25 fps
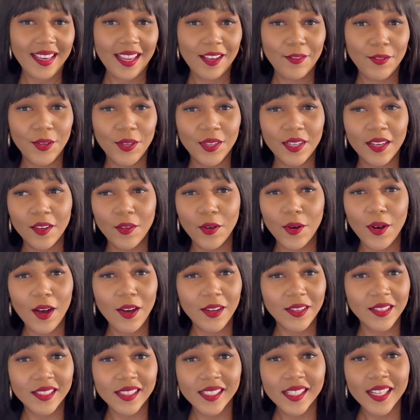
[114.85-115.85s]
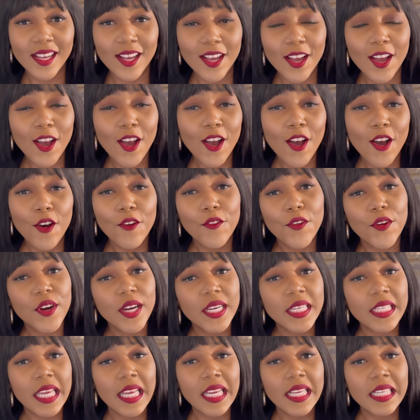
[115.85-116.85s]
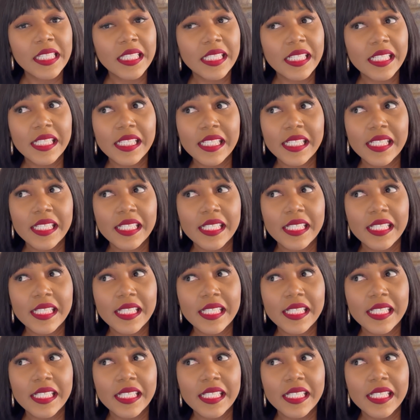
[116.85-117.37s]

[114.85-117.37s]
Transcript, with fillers: Like we're going to go out for a date.